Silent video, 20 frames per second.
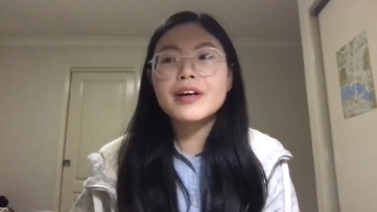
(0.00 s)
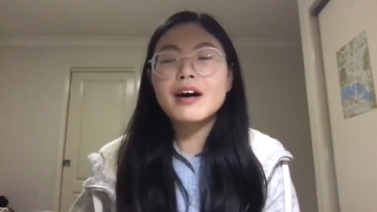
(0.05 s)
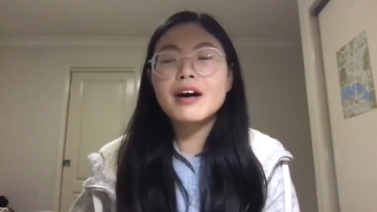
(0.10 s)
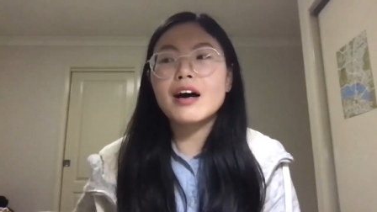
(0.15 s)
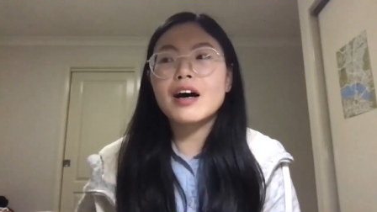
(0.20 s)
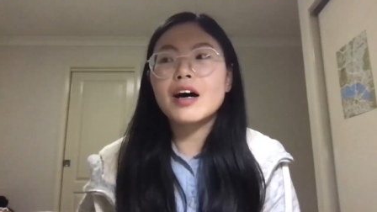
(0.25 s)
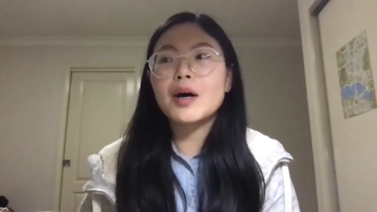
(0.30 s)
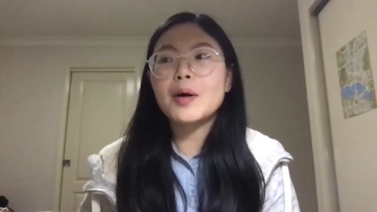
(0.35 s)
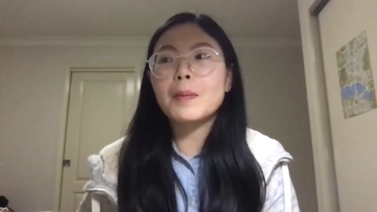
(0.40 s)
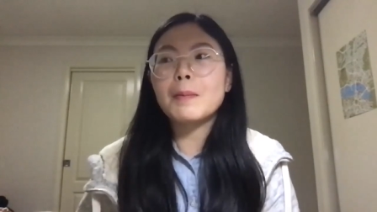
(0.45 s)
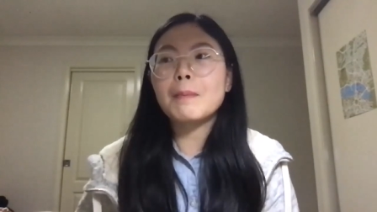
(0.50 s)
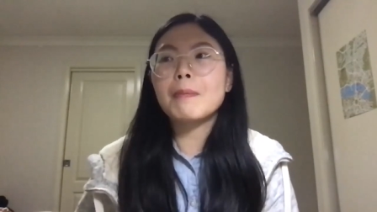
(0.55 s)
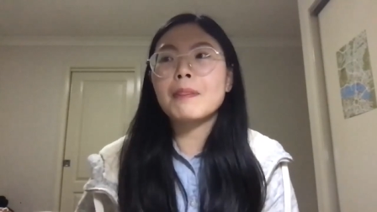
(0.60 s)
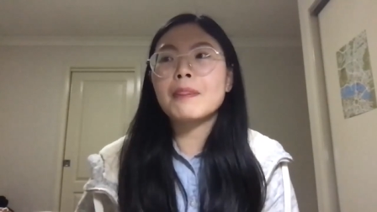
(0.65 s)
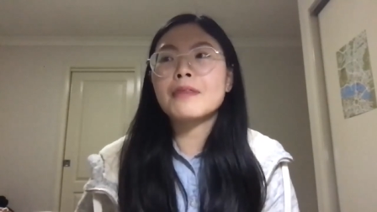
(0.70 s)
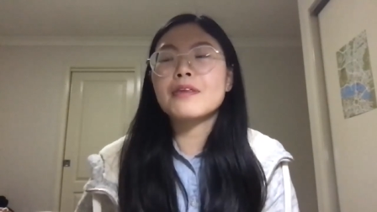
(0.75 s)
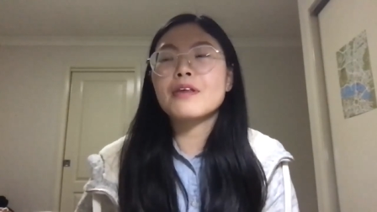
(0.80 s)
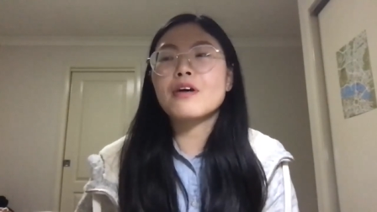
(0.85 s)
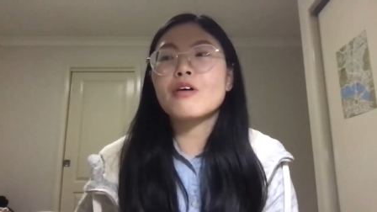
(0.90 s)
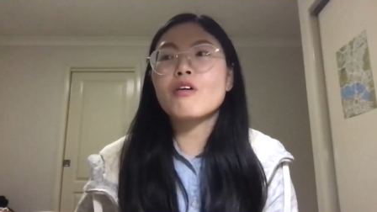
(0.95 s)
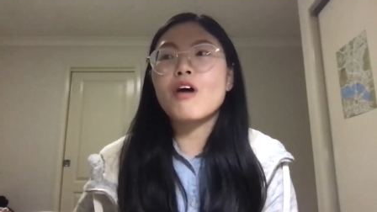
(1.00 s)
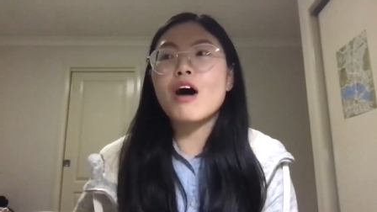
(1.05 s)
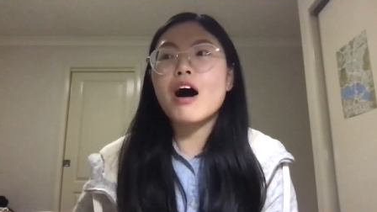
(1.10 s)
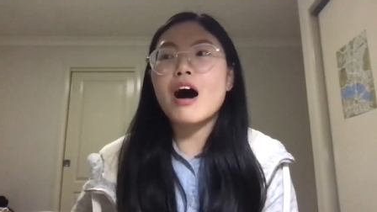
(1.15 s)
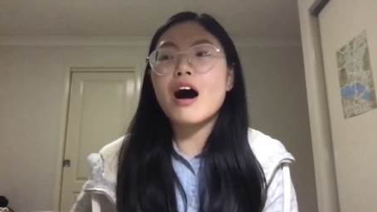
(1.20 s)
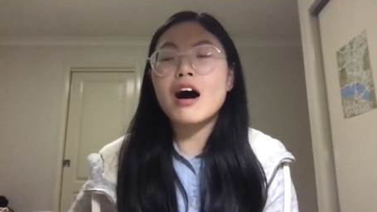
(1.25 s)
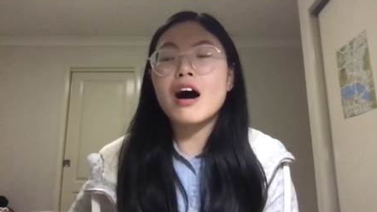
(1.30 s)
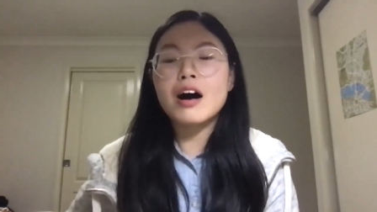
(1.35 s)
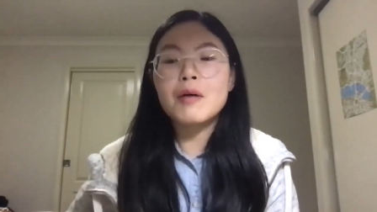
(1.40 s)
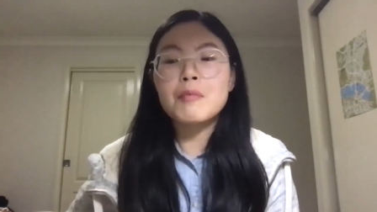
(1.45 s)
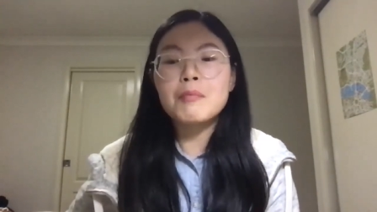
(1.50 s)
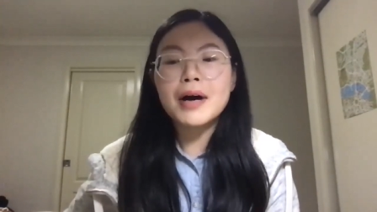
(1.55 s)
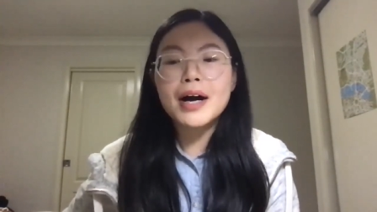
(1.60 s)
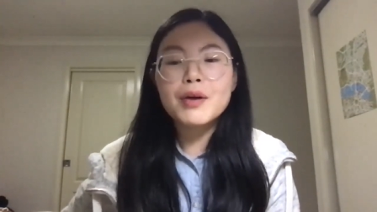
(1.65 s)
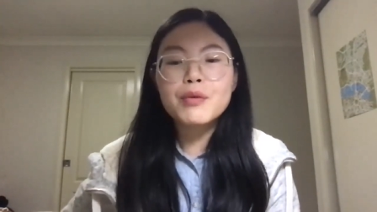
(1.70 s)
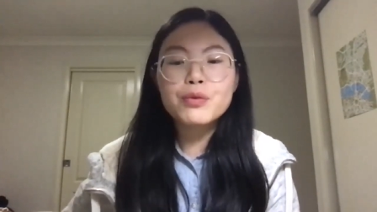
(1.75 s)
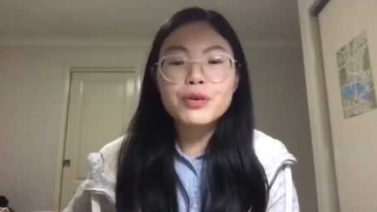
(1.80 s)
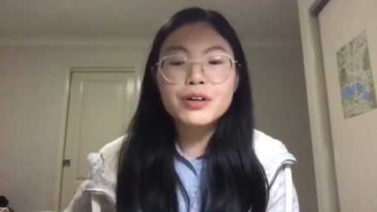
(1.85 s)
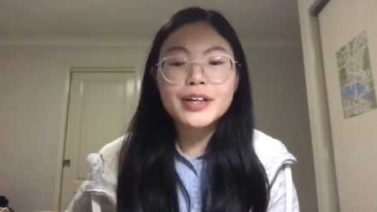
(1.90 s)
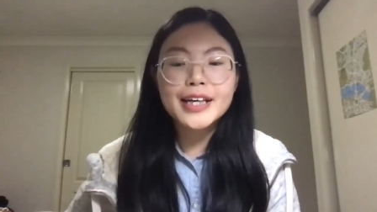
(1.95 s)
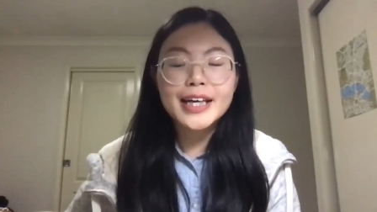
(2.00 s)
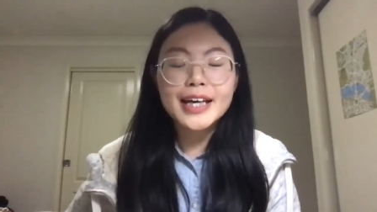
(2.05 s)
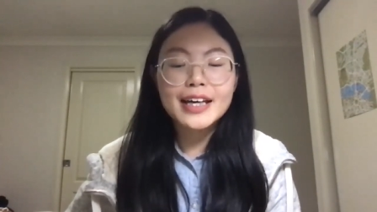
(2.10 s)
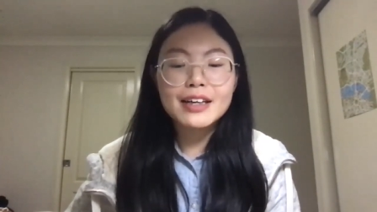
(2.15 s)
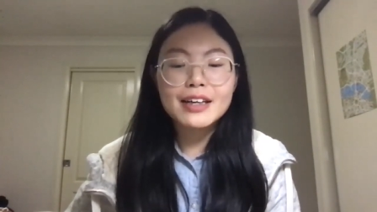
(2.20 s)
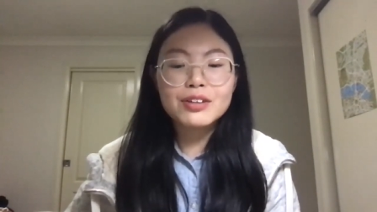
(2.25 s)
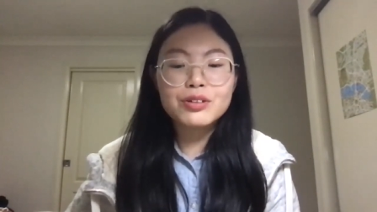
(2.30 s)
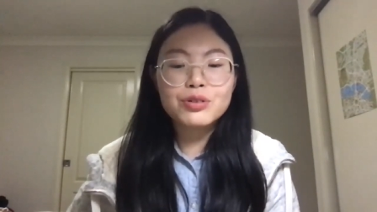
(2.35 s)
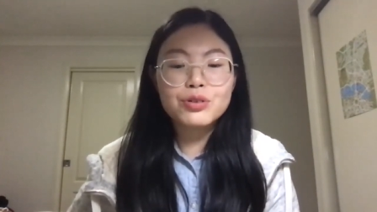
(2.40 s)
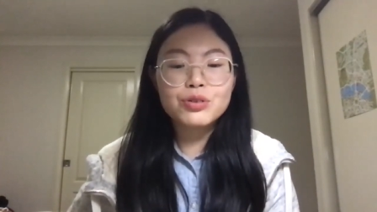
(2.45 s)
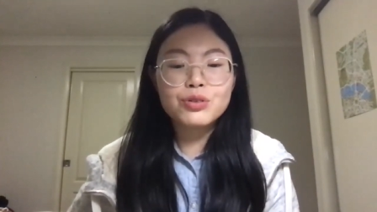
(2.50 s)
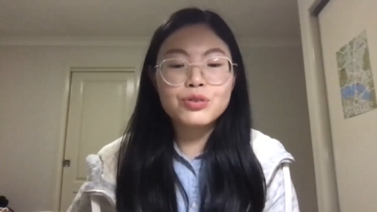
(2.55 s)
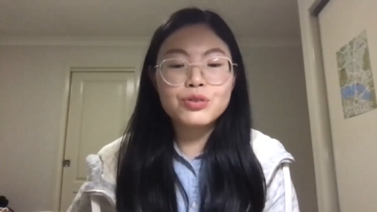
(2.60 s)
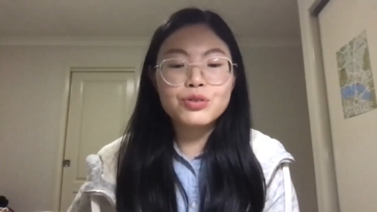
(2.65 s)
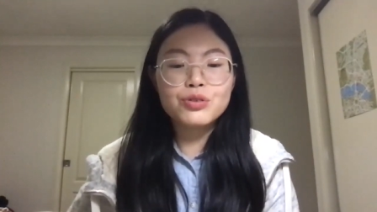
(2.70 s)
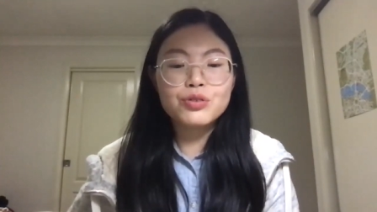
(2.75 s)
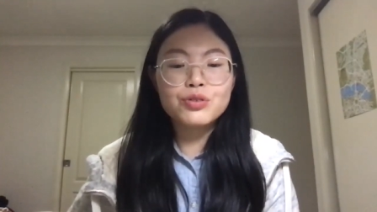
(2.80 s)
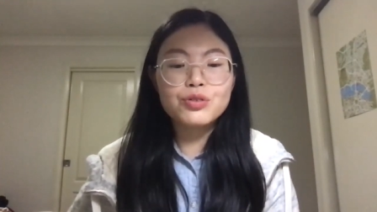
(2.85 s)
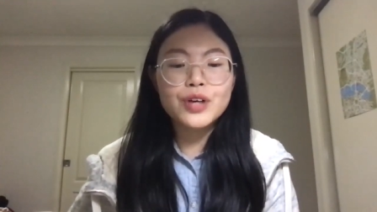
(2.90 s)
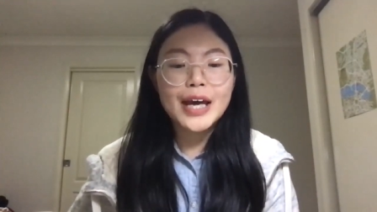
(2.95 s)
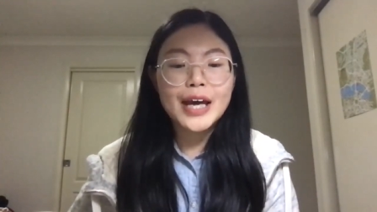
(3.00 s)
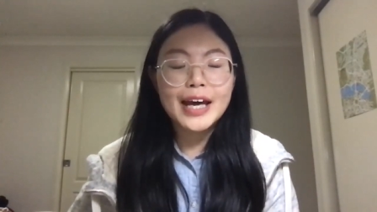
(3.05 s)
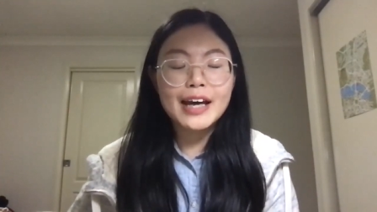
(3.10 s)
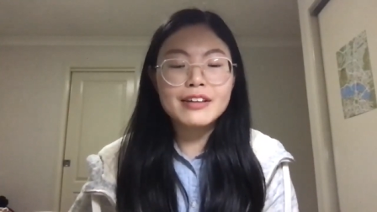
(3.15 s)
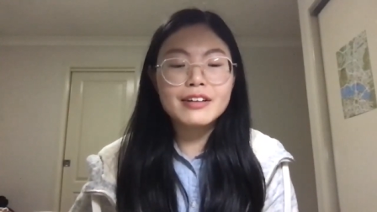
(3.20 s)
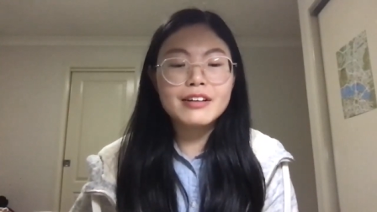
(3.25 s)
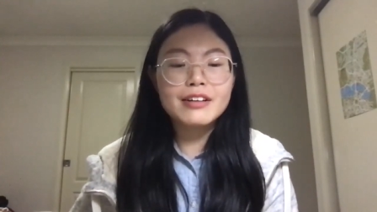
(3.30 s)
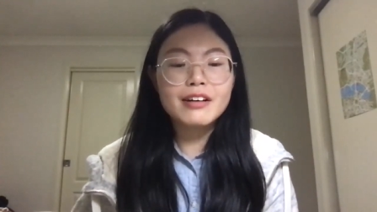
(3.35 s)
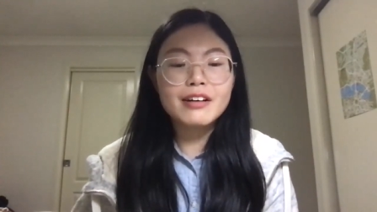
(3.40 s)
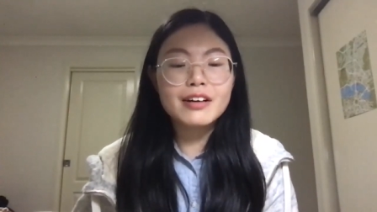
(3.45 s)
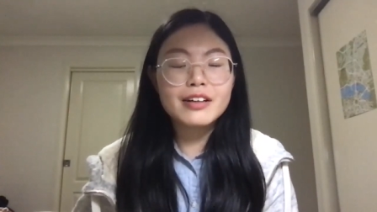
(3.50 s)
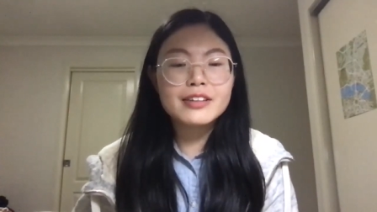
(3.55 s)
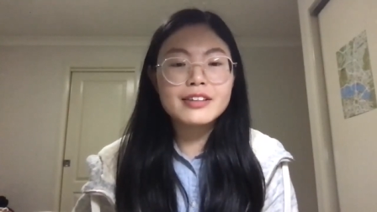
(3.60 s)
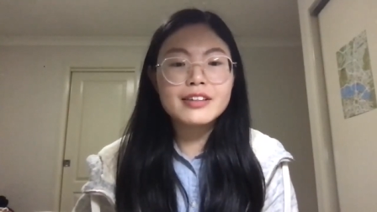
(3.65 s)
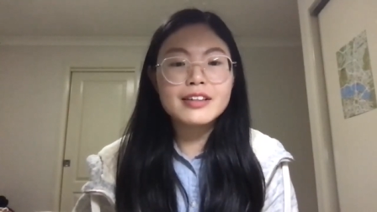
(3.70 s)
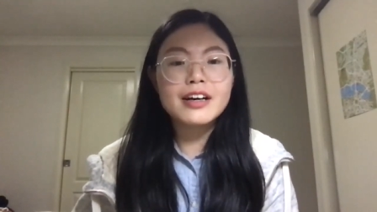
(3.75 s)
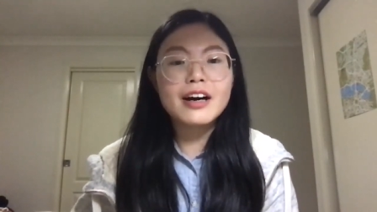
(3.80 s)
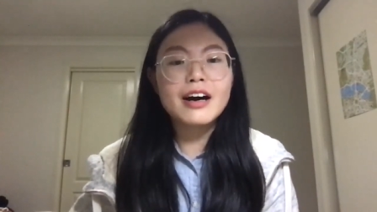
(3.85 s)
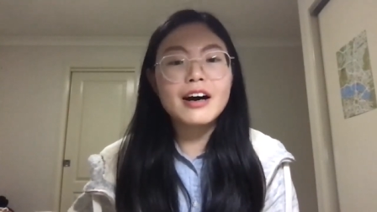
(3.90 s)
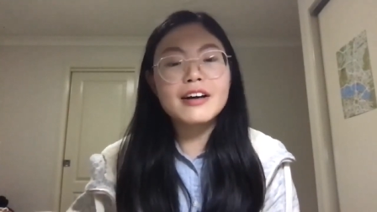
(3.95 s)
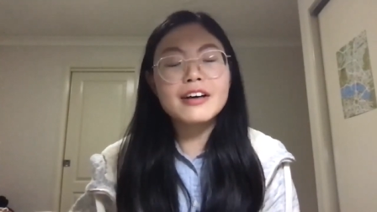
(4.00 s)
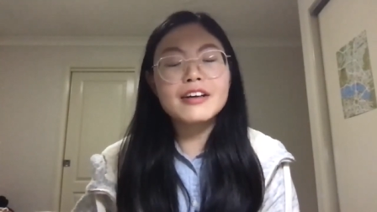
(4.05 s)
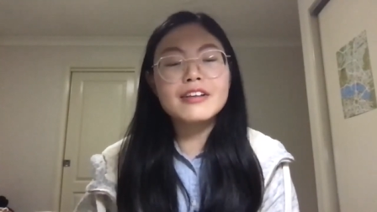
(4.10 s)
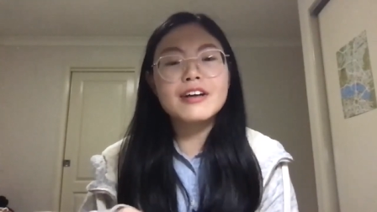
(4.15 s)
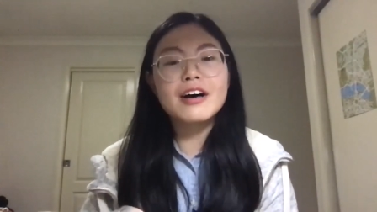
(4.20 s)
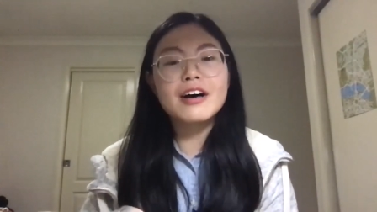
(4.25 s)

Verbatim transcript: Um, so uh, my work is to analyze the iron